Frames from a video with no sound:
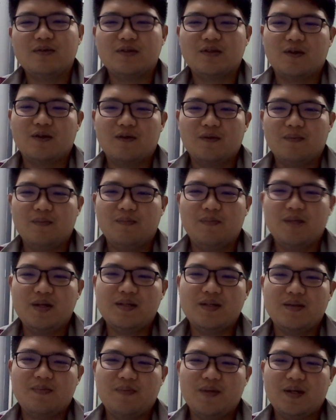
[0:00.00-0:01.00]
So
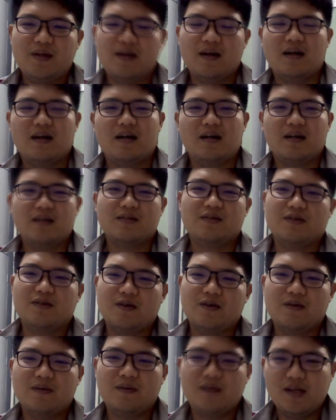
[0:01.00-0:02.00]
this
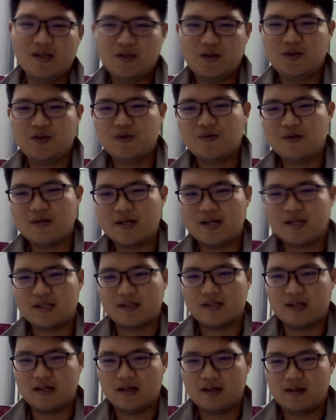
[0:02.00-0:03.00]
shoe is
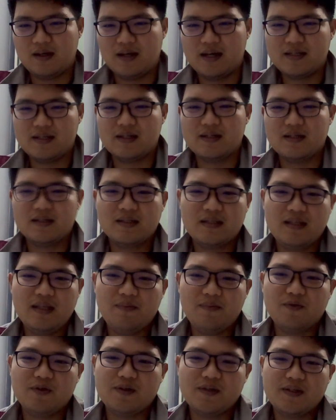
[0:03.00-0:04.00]
has a
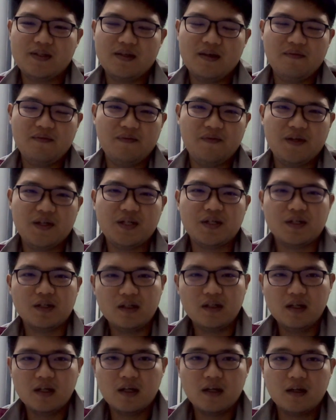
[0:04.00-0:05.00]
slip resistant
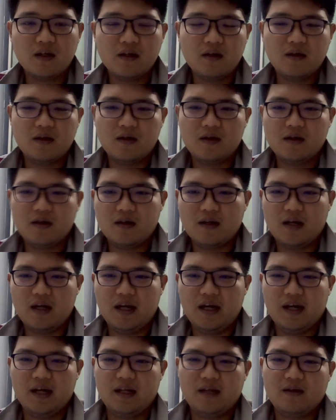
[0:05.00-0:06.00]
feature,
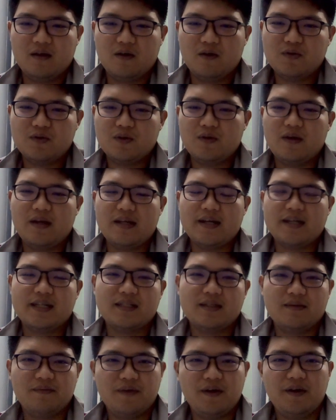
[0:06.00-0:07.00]
and also it
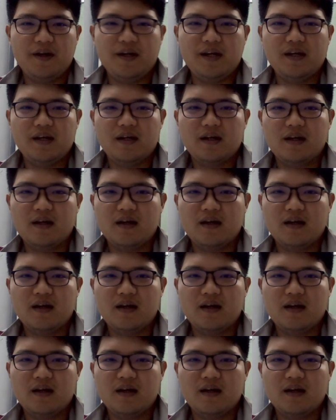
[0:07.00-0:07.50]
has a very